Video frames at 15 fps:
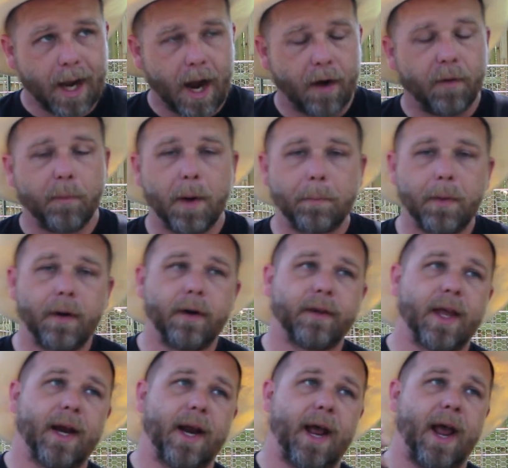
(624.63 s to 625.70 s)
I remember
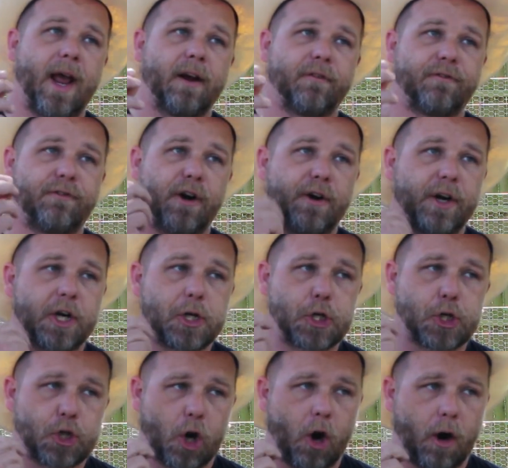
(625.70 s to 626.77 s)
that it had a very
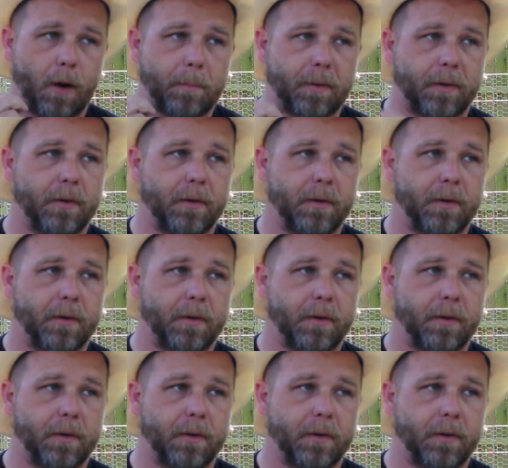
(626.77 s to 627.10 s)
sharp,